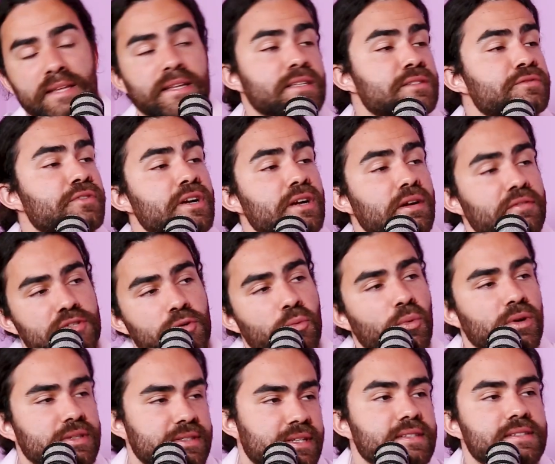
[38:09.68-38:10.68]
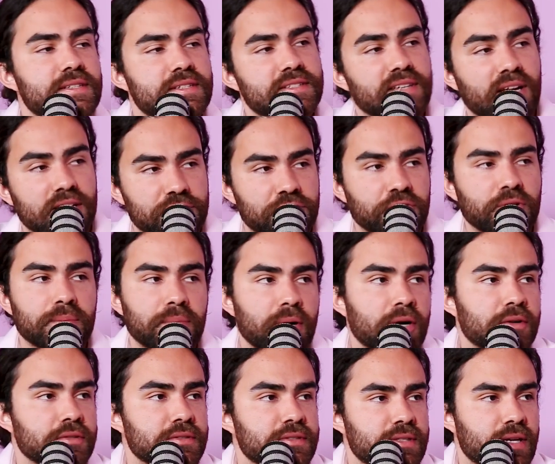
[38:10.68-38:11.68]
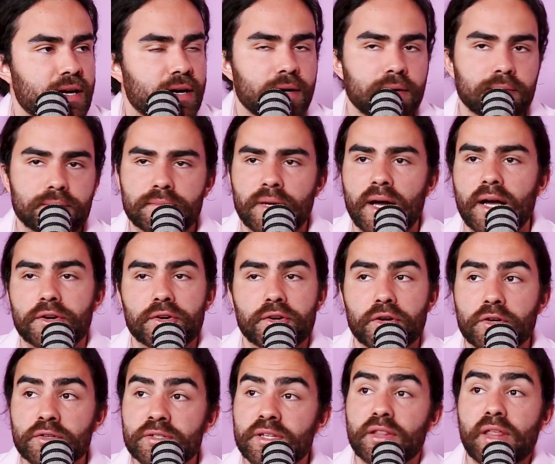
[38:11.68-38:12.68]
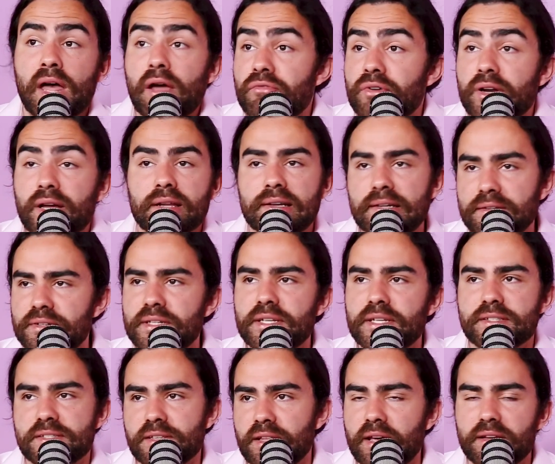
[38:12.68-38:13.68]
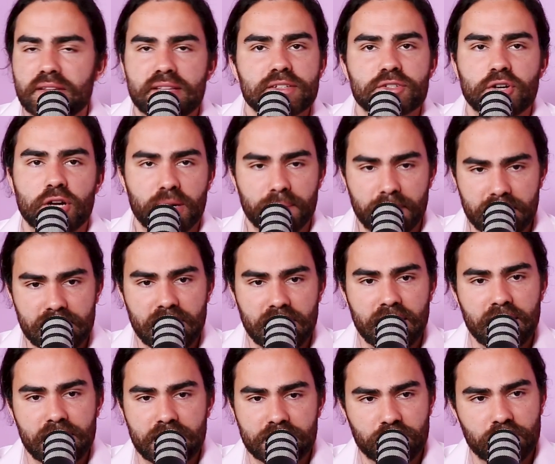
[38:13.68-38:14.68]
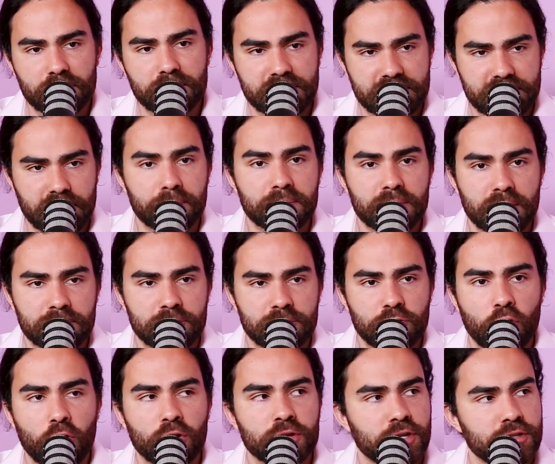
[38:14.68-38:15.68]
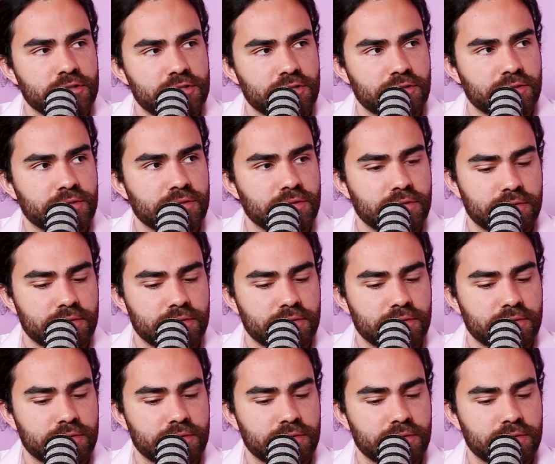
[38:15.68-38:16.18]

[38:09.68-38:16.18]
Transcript: That's fair enough. So what does excite you about, I don't know, South Africa, living in South Africa? There's got to be something you hold on to.